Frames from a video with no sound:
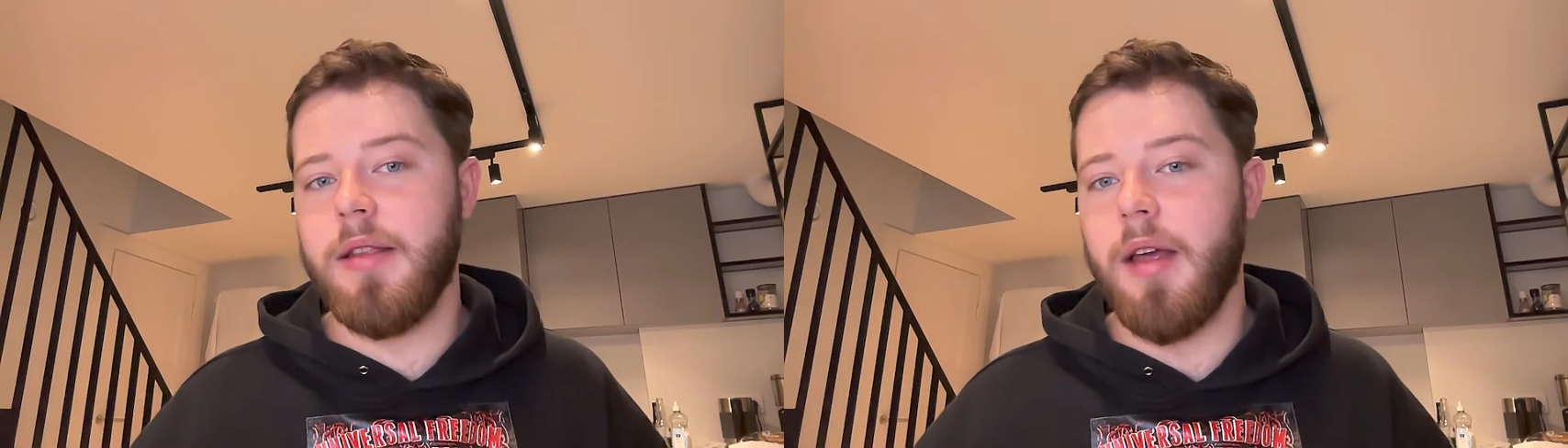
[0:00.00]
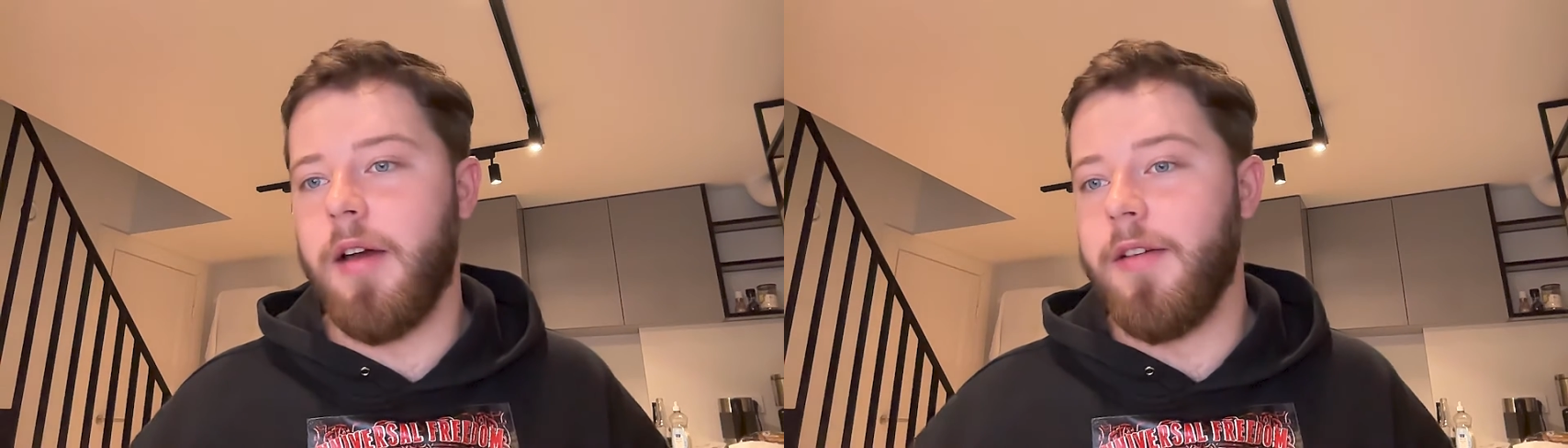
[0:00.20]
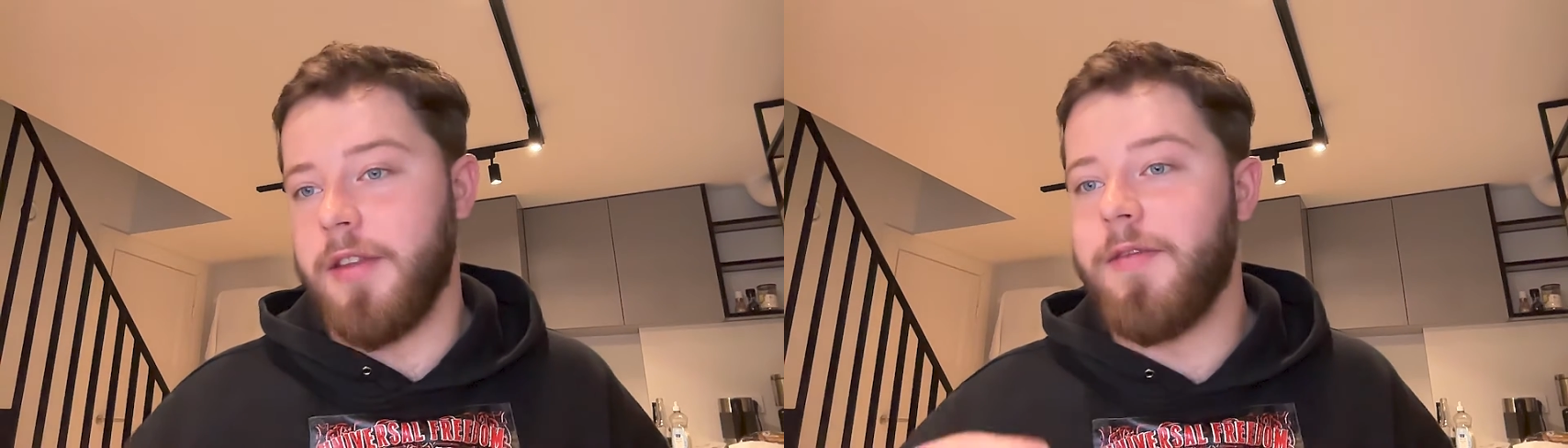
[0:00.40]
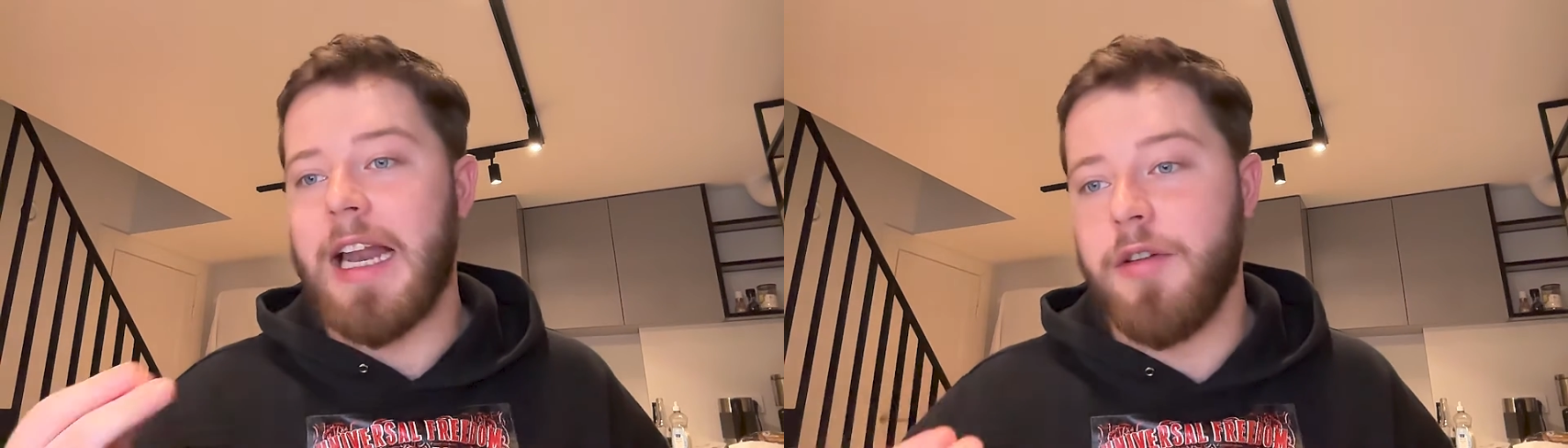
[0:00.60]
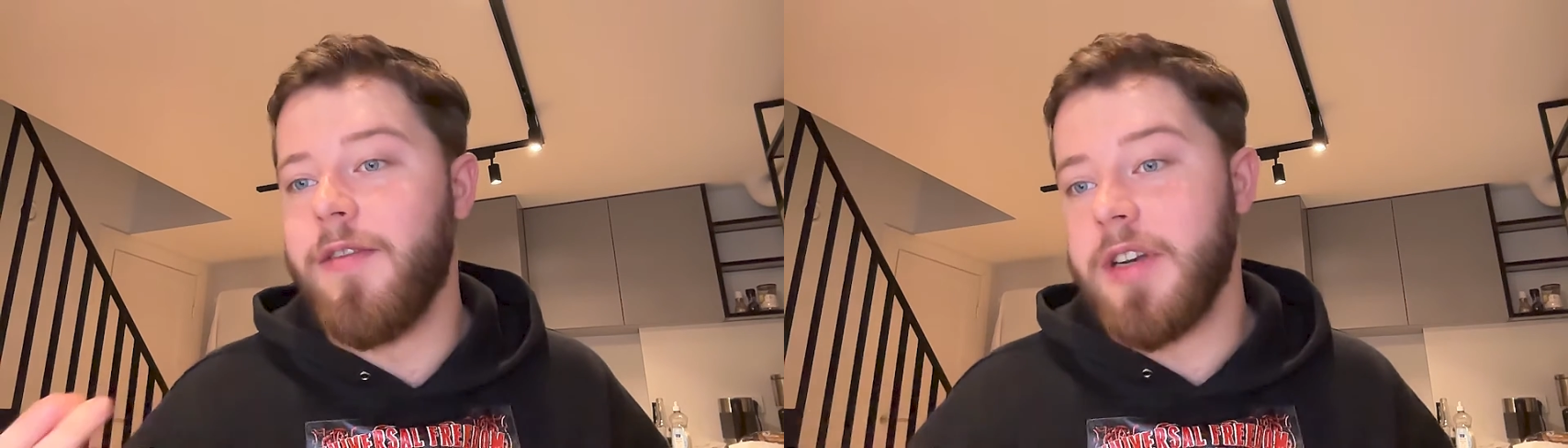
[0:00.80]
the
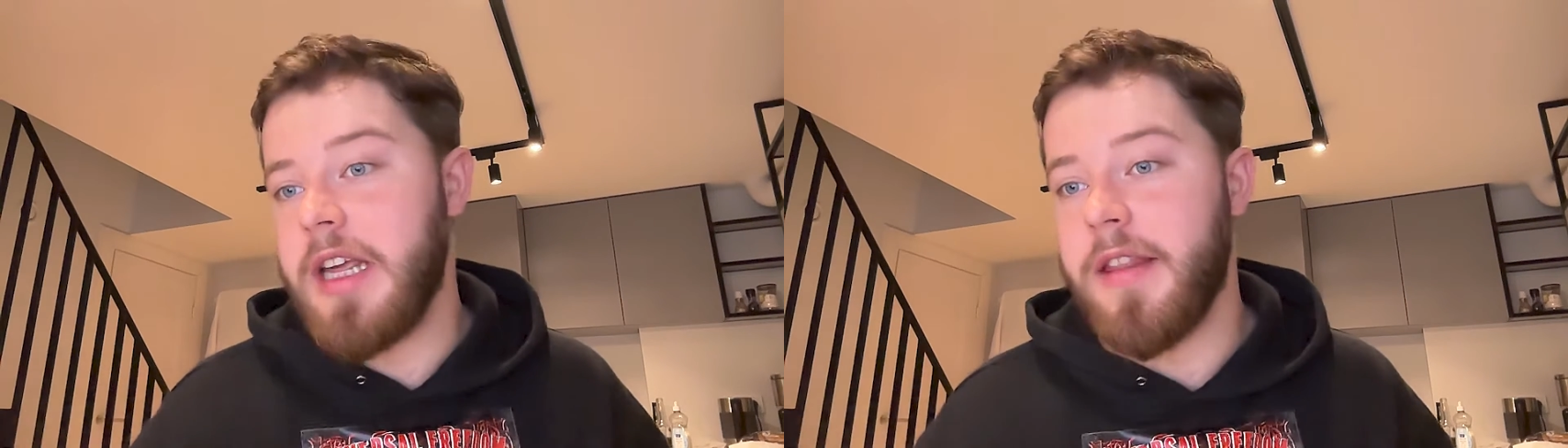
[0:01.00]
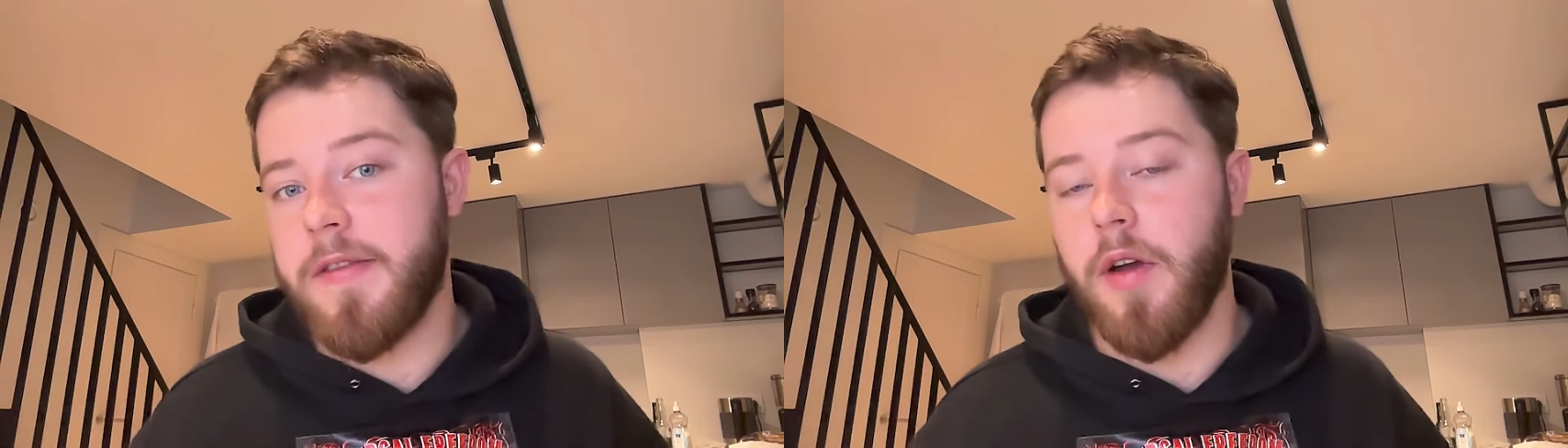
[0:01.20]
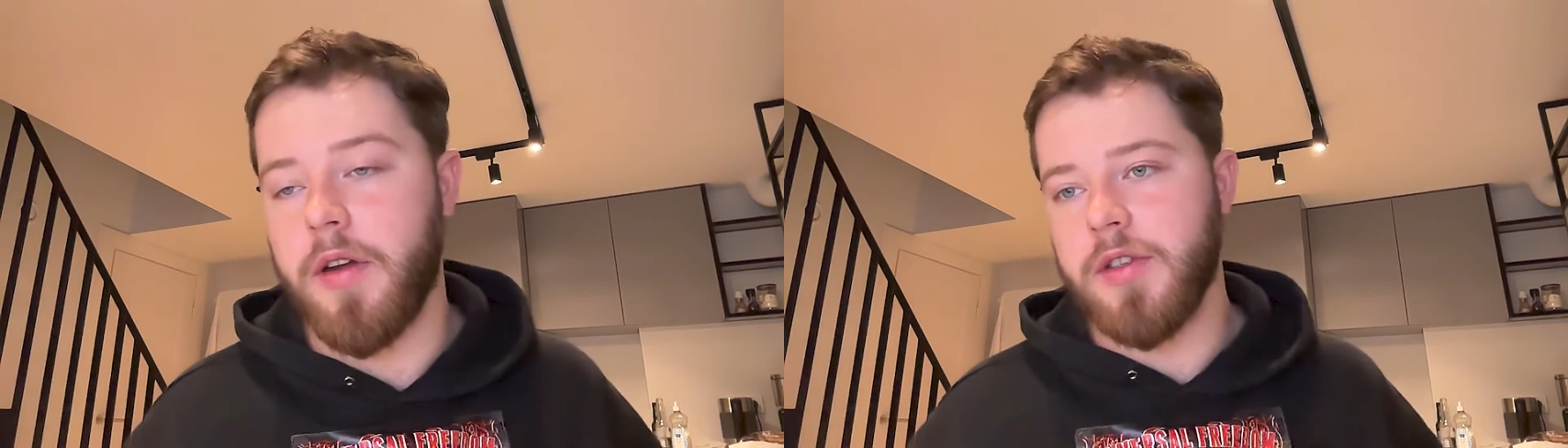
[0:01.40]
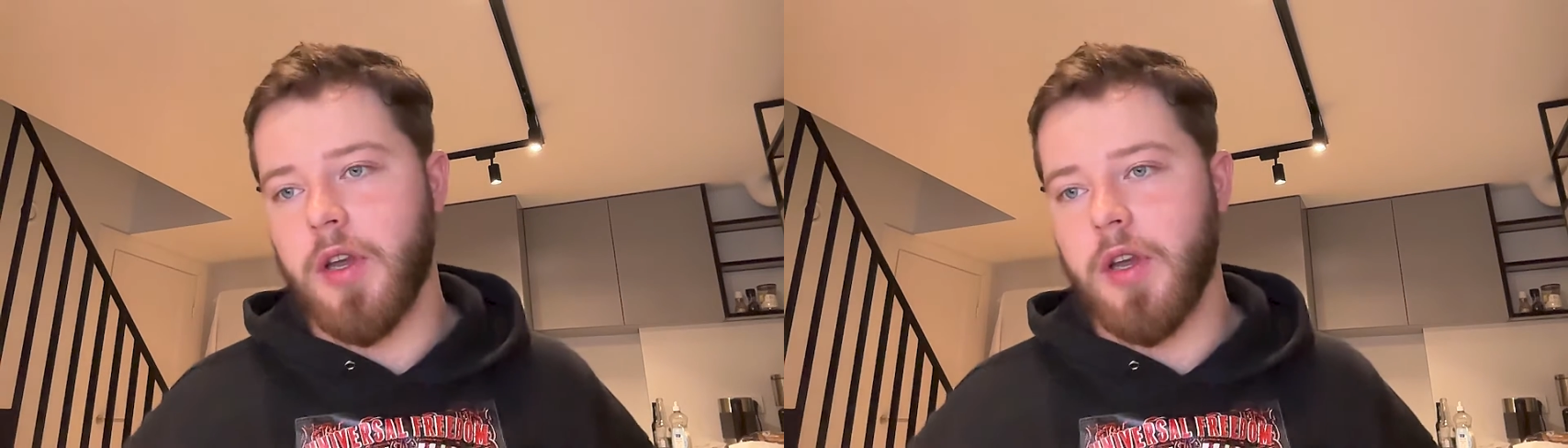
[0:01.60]
value of an ETH token.